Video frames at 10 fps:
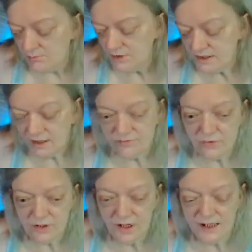But
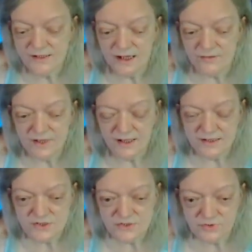I doubt
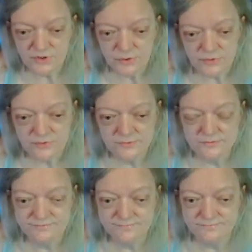that's true.
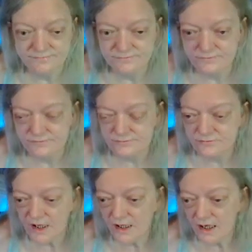
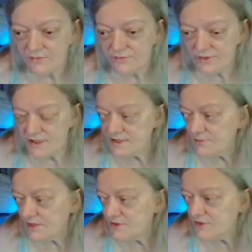And after this
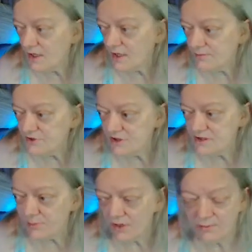much time,
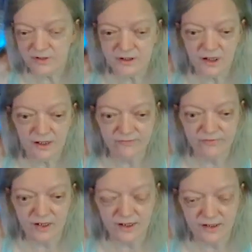she's probably not
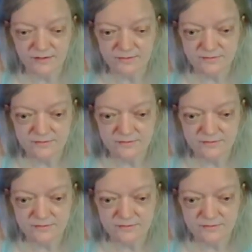fine.